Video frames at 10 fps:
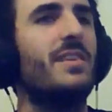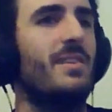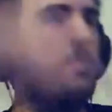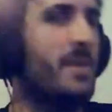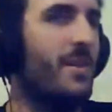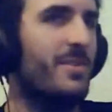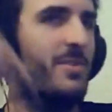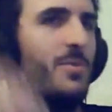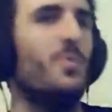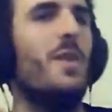and he'll be in a
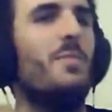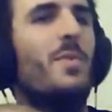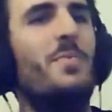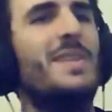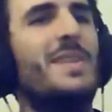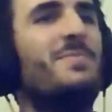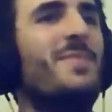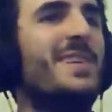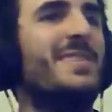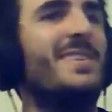little Wild Wild West
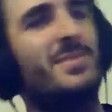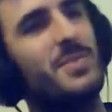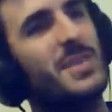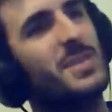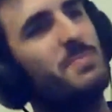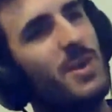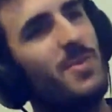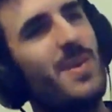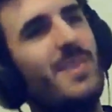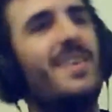vest, and he'll do a spin
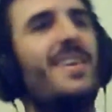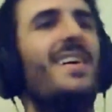around.